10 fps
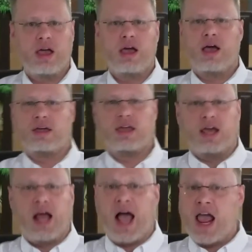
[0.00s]

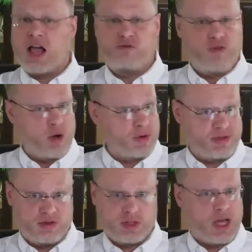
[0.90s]
Again, I have fun with
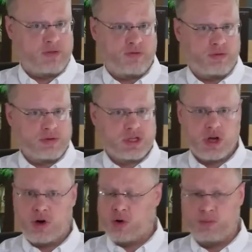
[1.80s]
this stuff,
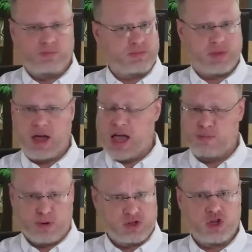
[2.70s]
so
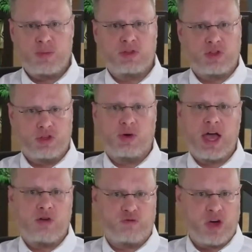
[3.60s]
I'm presuming that you'll
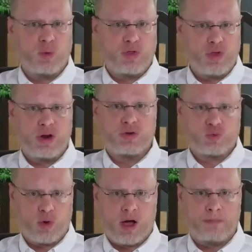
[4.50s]
have fun with it as
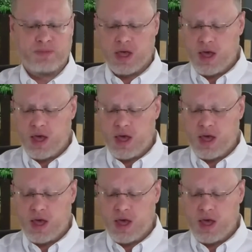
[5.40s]
well.